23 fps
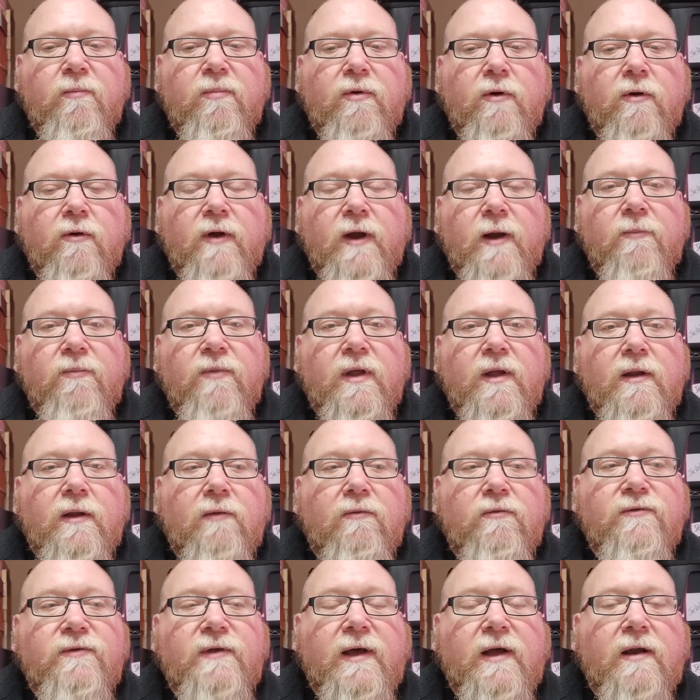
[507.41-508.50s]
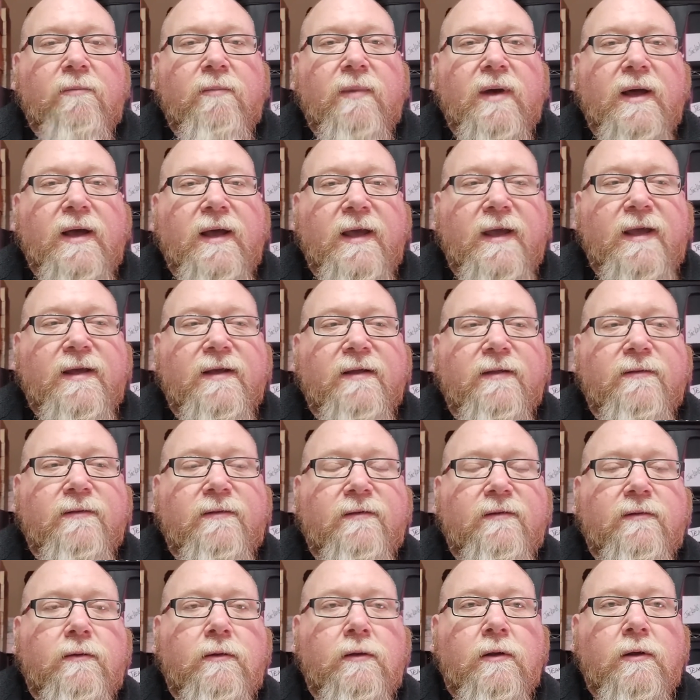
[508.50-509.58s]
Program, that it was out of my
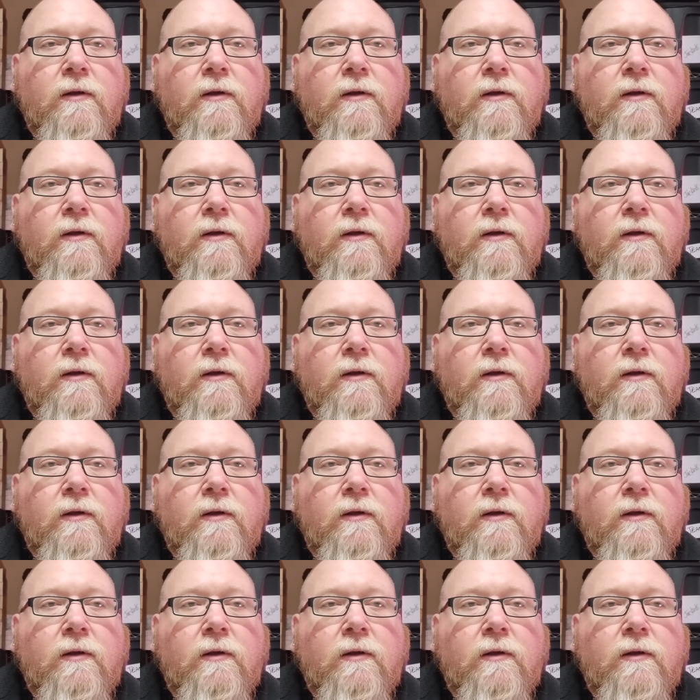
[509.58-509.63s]
hands,